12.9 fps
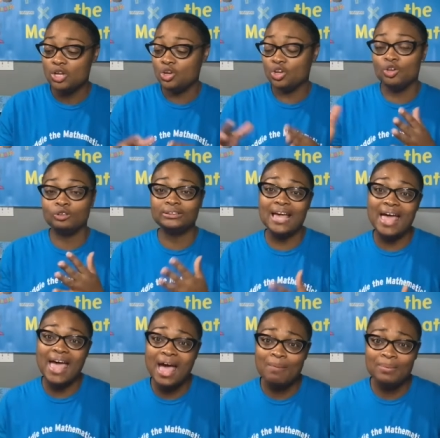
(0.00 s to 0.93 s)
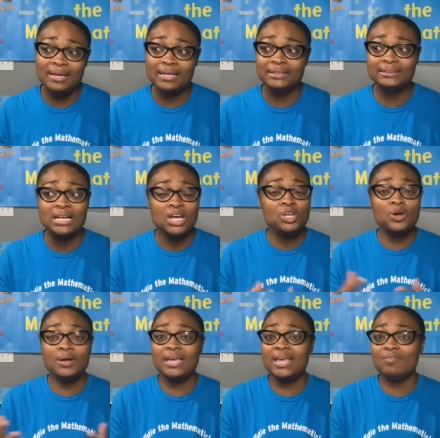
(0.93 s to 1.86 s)
you can use an abacus, you
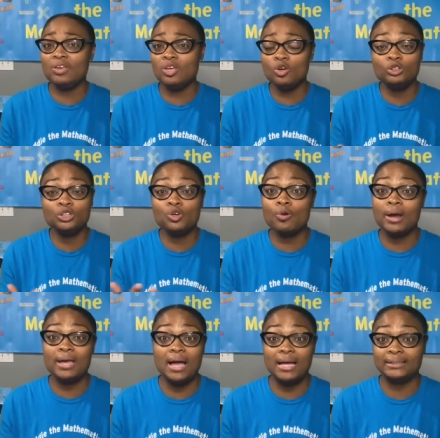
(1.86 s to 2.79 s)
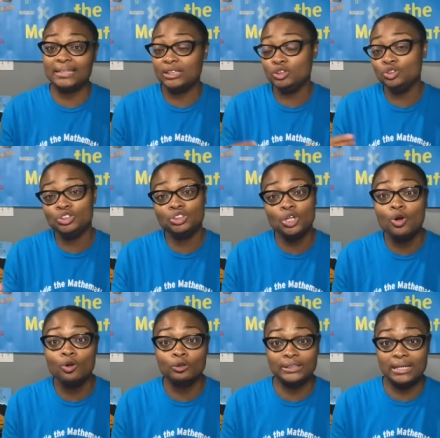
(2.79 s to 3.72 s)
can even use crayons and do
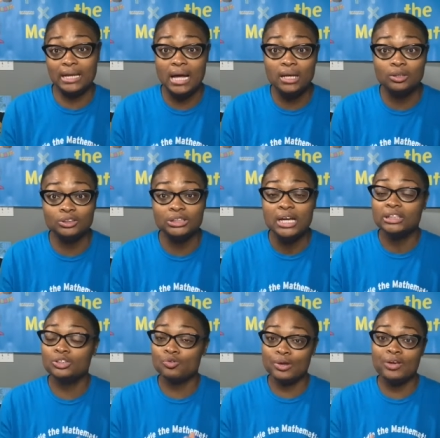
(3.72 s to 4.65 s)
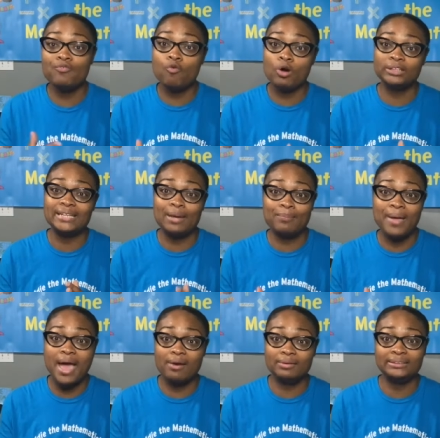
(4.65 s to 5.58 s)
circles and colors to reinforce that
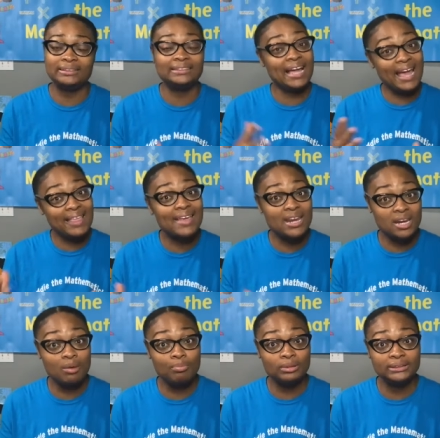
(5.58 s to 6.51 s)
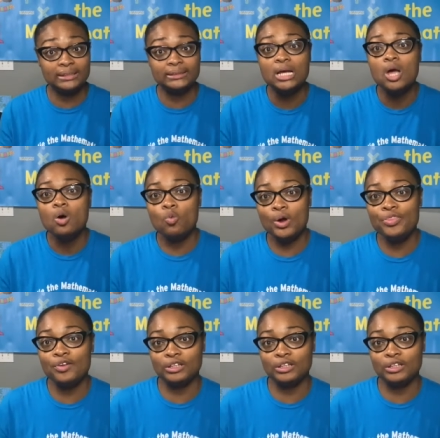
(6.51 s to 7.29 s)
pattern sense and that number sense with your